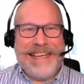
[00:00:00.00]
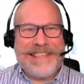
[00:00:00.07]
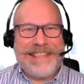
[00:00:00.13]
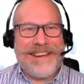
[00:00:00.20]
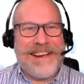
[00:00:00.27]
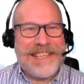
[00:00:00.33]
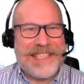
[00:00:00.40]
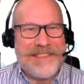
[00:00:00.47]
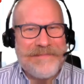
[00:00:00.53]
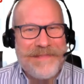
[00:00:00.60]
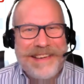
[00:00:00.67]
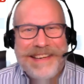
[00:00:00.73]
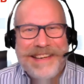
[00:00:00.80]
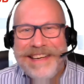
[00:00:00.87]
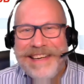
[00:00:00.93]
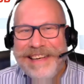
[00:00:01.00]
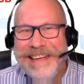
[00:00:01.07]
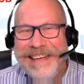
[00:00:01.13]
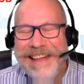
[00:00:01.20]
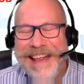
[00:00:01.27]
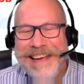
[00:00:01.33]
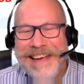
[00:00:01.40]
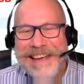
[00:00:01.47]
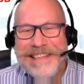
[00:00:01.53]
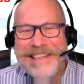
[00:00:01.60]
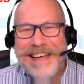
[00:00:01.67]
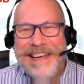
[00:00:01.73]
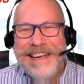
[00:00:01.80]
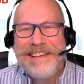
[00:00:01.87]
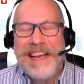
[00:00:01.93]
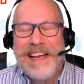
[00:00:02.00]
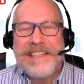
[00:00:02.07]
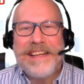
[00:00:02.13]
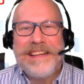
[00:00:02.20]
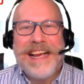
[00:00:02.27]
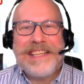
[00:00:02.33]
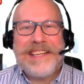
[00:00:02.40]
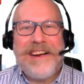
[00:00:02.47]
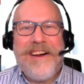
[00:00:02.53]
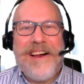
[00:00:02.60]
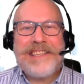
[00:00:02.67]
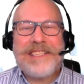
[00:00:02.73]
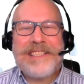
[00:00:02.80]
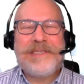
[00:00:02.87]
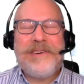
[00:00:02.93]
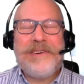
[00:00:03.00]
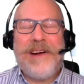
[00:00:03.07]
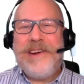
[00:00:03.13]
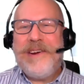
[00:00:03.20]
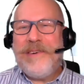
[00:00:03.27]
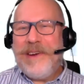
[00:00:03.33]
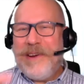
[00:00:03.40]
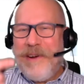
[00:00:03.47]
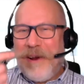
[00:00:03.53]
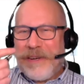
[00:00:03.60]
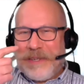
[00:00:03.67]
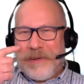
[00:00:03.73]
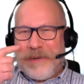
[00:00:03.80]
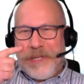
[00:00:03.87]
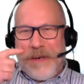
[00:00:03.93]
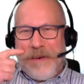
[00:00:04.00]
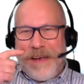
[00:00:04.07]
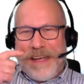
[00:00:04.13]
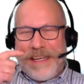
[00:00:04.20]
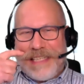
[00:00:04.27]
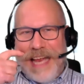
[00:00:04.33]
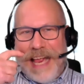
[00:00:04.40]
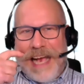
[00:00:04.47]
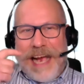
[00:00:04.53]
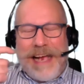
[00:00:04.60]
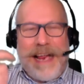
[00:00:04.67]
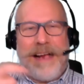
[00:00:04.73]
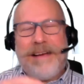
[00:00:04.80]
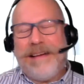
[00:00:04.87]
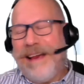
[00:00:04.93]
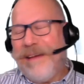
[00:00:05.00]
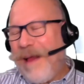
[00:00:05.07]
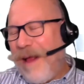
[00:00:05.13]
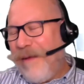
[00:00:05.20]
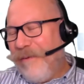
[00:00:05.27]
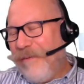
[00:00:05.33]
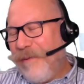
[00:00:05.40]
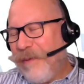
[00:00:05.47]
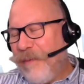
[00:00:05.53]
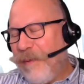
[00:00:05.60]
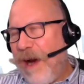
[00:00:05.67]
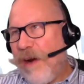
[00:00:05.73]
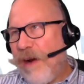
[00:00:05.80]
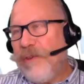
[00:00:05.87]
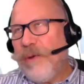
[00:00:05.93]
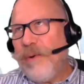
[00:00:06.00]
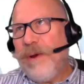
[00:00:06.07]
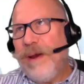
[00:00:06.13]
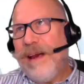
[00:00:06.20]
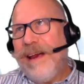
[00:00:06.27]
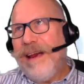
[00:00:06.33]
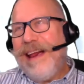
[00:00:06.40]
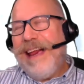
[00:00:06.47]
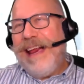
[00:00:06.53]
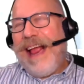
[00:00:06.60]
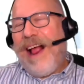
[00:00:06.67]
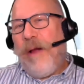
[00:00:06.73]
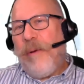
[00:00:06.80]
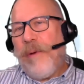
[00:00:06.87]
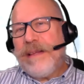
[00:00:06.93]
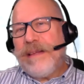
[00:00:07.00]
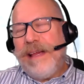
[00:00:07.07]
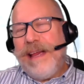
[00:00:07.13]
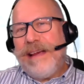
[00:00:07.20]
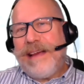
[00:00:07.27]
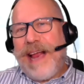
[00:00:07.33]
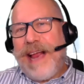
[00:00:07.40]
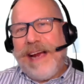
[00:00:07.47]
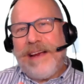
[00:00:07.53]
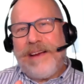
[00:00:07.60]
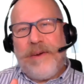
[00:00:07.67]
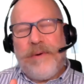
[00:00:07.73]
awesome. That's an awesome story. And you'd also shared an insight on that with regard to how it kind of